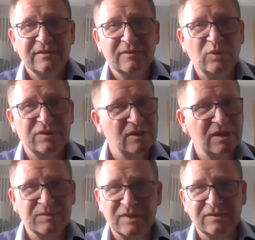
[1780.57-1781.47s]
We're still
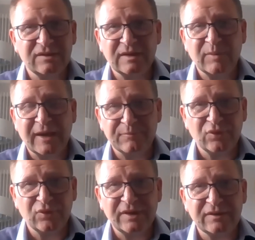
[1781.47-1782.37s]
obsessing about
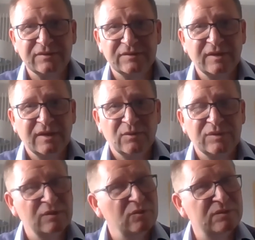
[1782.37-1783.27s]
products. We're
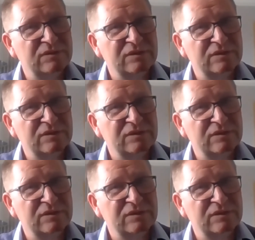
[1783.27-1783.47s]
still